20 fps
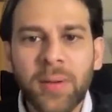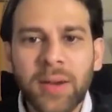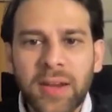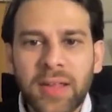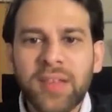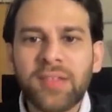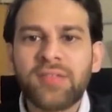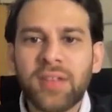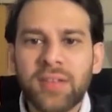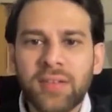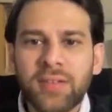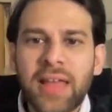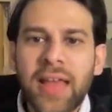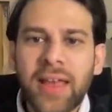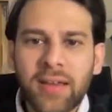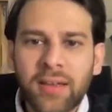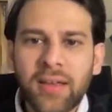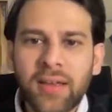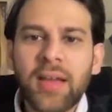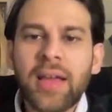But it's just
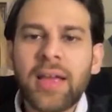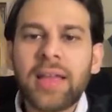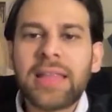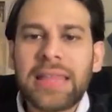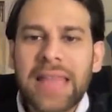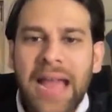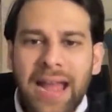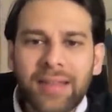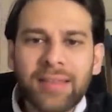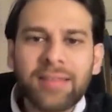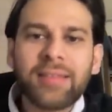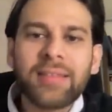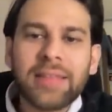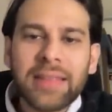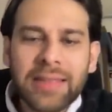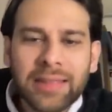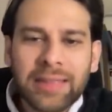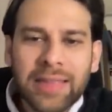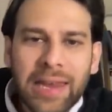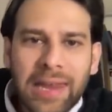that that's
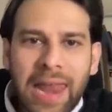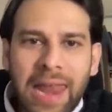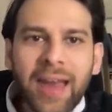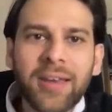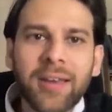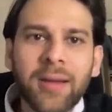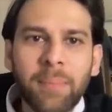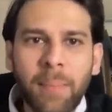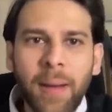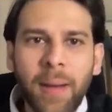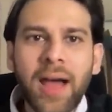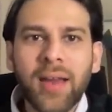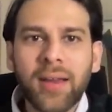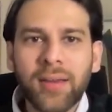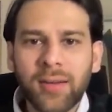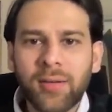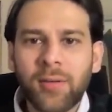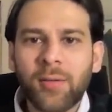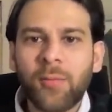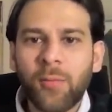the latter
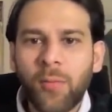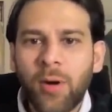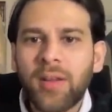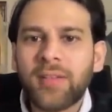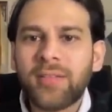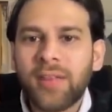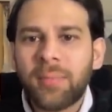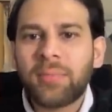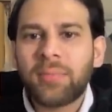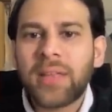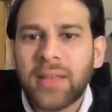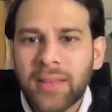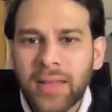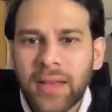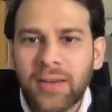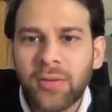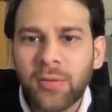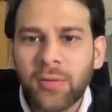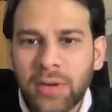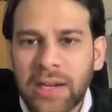part was something
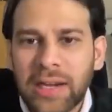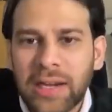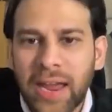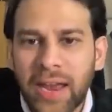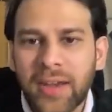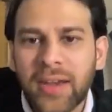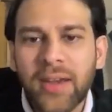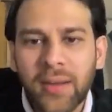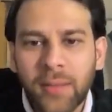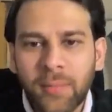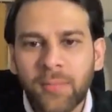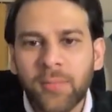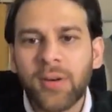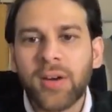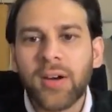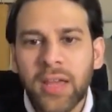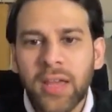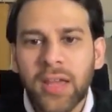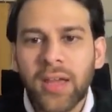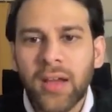that you really ended up
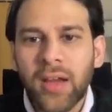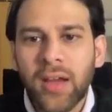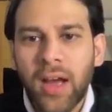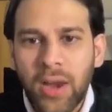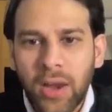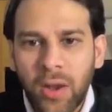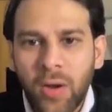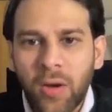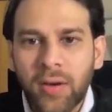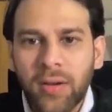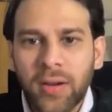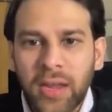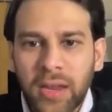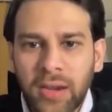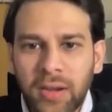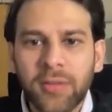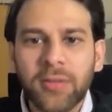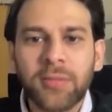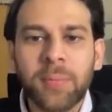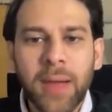working a lot
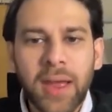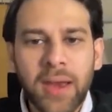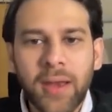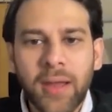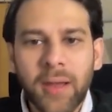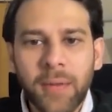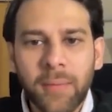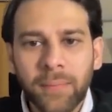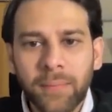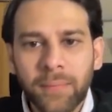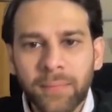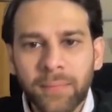in your spare time